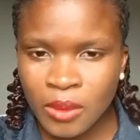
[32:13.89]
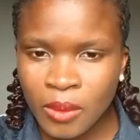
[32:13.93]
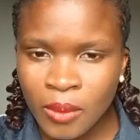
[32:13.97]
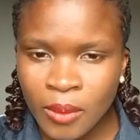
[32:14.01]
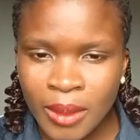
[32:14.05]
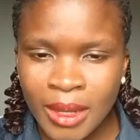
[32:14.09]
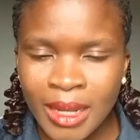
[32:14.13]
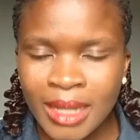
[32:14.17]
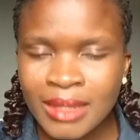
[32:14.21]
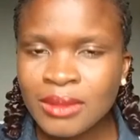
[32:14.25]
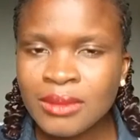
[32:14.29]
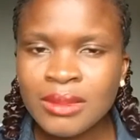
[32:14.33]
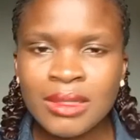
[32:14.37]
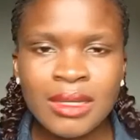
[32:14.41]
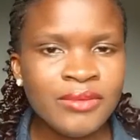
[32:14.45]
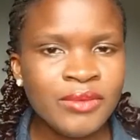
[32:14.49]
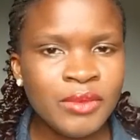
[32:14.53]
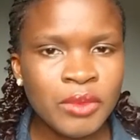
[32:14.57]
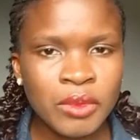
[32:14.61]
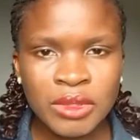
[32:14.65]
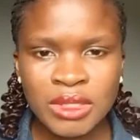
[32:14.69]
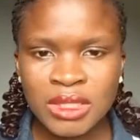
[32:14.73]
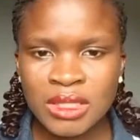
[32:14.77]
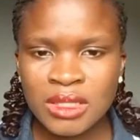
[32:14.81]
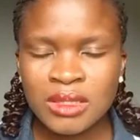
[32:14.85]
I thought I've
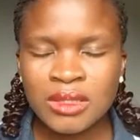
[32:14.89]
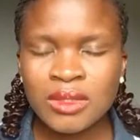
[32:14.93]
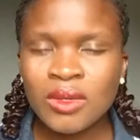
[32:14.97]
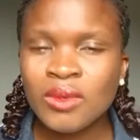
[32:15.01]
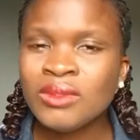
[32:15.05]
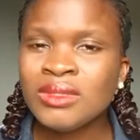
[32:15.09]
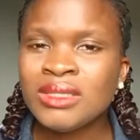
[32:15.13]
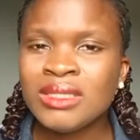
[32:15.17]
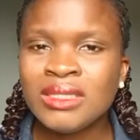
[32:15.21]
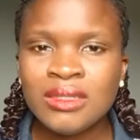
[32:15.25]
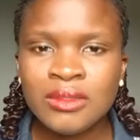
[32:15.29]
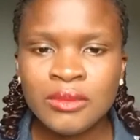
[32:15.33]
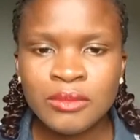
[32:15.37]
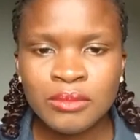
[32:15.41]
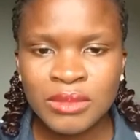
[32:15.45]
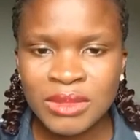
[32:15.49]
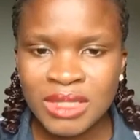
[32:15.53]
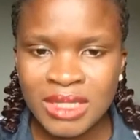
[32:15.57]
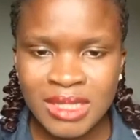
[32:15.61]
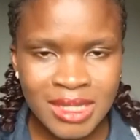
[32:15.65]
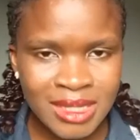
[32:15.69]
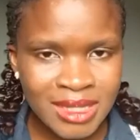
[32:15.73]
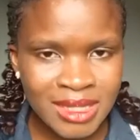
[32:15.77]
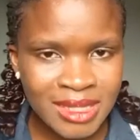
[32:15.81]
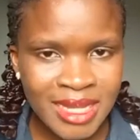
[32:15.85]
lost it until
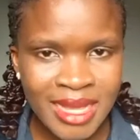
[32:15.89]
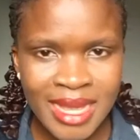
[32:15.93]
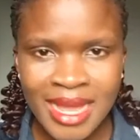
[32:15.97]
this year.